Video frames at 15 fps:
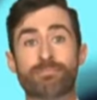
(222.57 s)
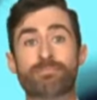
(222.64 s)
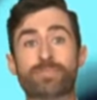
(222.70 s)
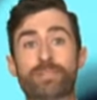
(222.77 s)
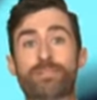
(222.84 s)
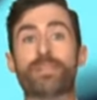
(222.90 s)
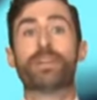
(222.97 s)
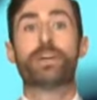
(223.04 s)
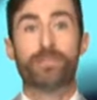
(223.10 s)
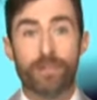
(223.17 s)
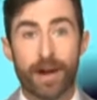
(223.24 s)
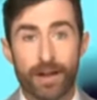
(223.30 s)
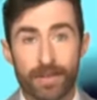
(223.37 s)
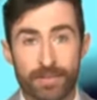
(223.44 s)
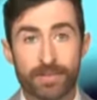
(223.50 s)
Refer your
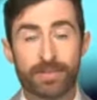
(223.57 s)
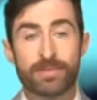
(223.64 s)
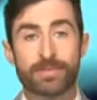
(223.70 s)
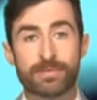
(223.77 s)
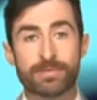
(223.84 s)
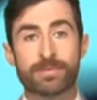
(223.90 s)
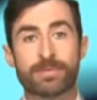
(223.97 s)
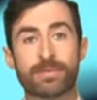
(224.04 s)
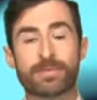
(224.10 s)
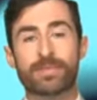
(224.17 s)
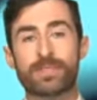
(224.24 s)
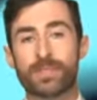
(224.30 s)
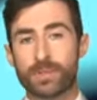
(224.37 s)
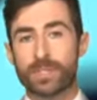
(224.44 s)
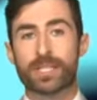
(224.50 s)
friends.
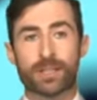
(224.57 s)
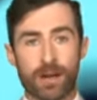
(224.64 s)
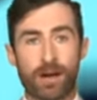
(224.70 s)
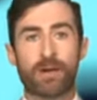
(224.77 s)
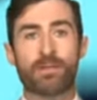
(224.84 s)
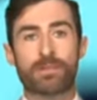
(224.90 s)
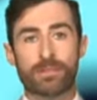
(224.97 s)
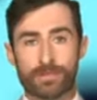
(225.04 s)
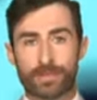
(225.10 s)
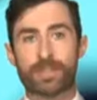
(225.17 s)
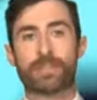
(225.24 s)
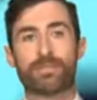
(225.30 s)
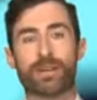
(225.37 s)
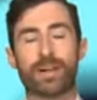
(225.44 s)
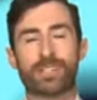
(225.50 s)
Use the code, refer
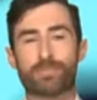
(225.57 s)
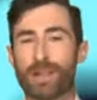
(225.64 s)
your friends.